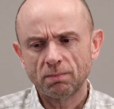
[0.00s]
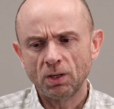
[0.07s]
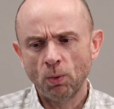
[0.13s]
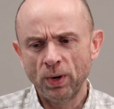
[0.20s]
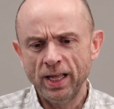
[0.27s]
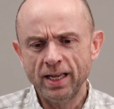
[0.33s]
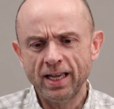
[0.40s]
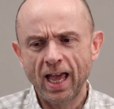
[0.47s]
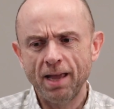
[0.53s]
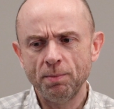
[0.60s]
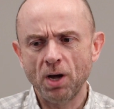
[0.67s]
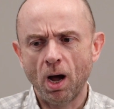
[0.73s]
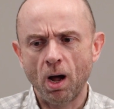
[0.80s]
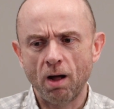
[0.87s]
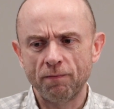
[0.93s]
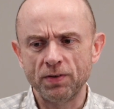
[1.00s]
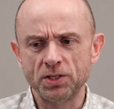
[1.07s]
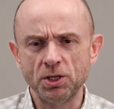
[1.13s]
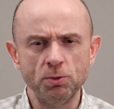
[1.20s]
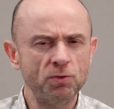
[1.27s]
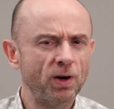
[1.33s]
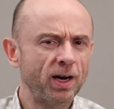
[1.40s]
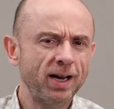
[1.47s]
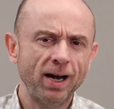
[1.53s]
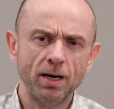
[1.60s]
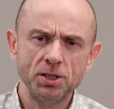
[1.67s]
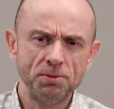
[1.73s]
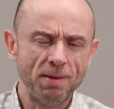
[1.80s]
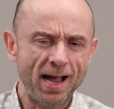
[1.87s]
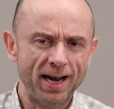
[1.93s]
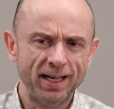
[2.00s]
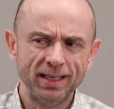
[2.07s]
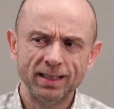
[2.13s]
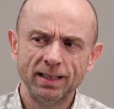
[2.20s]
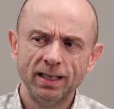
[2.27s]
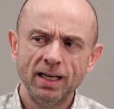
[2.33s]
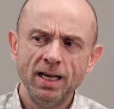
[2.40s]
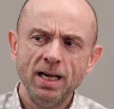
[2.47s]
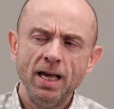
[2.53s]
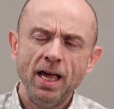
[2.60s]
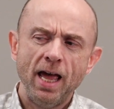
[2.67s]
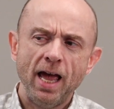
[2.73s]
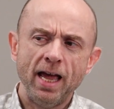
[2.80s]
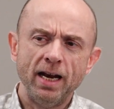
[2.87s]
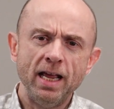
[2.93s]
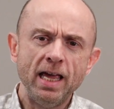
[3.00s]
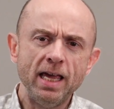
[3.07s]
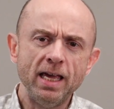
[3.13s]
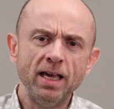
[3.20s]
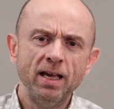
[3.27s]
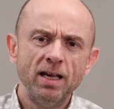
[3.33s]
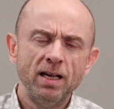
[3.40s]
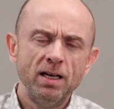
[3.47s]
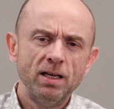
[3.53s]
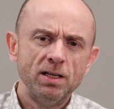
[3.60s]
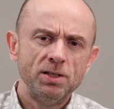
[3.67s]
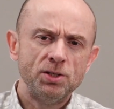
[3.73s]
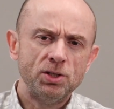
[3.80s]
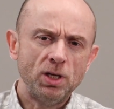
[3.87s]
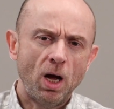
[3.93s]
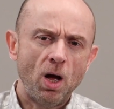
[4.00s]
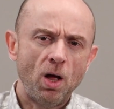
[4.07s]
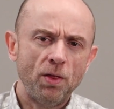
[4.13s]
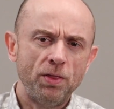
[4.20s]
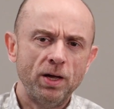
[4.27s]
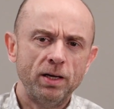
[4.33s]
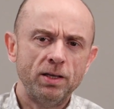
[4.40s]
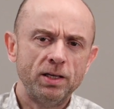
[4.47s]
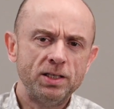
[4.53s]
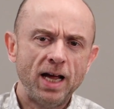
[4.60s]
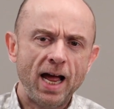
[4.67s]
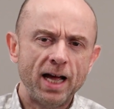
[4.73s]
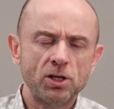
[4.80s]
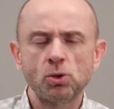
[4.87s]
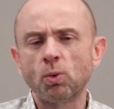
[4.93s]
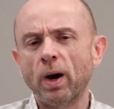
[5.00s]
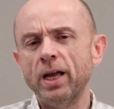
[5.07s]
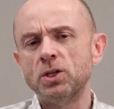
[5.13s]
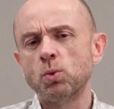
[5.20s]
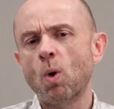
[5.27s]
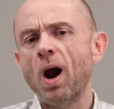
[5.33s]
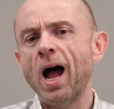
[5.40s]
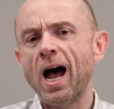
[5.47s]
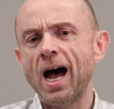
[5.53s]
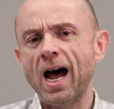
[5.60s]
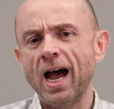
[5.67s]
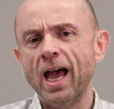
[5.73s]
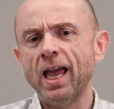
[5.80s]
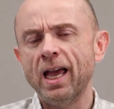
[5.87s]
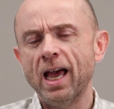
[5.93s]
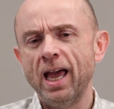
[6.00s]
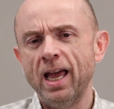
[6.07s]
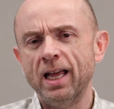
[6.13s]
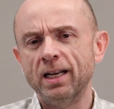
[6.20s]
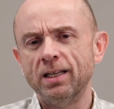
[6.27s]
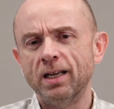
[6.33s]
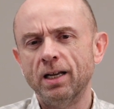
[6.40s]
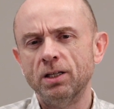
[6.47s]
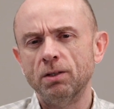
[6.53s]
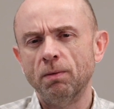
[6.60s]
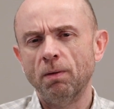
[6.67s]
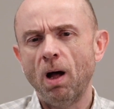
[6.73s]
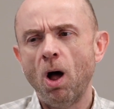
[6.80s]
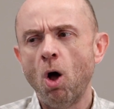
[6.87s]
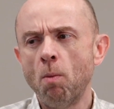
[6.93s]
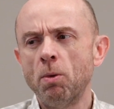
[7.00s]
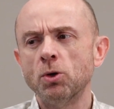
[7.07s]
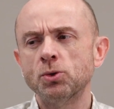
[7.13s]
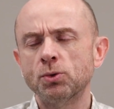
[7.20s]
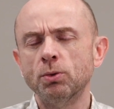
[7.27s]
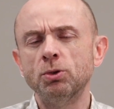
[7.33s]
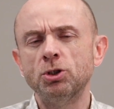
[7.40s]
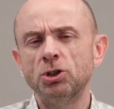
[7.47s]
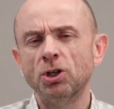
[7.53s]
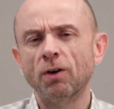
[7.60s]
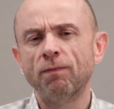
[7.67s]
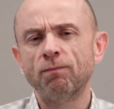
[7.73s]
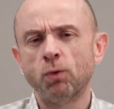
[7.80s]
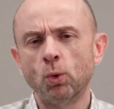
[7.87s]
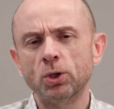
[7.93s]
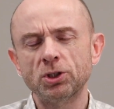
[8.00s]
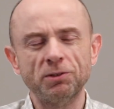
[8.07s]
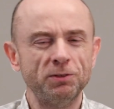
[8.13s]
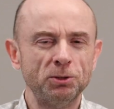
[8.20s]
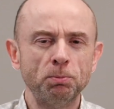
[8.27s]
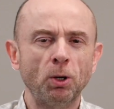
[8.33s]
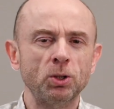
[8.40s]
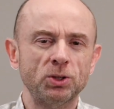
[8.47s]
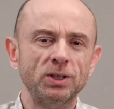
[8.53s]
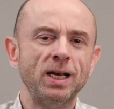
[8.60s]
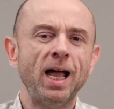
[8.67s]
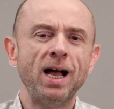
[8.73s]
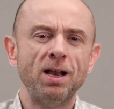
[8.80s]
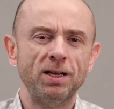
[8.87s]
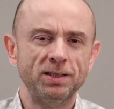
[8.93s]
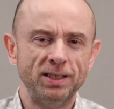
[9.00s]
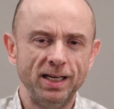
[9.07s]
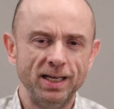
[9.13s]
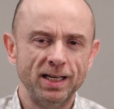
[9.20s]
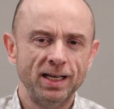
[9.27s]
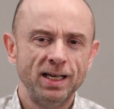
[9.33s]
when he came to office, he was very charismatic, and he saw that the tax rates were high, and almost through sheer force of his personality,